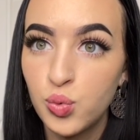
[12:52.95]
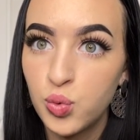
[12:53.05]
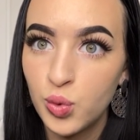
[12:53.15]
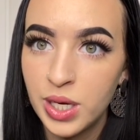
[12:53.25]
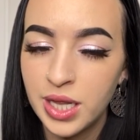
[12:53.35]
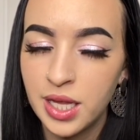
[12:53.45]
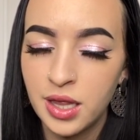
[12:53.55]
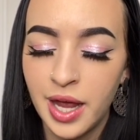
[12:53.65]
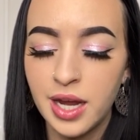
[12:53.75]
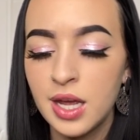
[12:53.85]
really
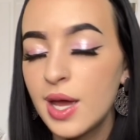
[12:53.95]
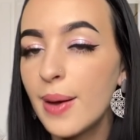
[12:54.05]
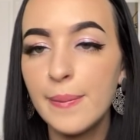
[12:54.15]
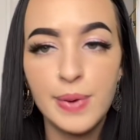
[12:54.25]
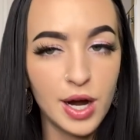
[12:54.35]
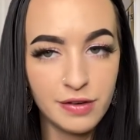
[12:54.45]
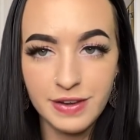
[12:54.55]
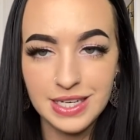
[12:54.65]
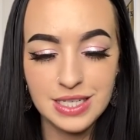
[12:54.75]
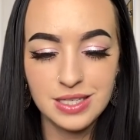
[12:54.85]
like.
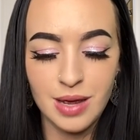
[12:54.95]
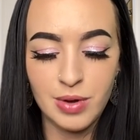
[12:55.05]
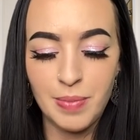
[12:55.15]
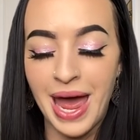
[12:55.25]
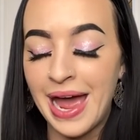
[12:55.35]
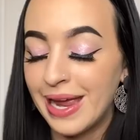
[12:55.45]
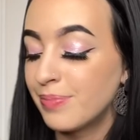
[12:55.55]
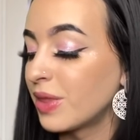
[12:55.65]
Perfect summer bag.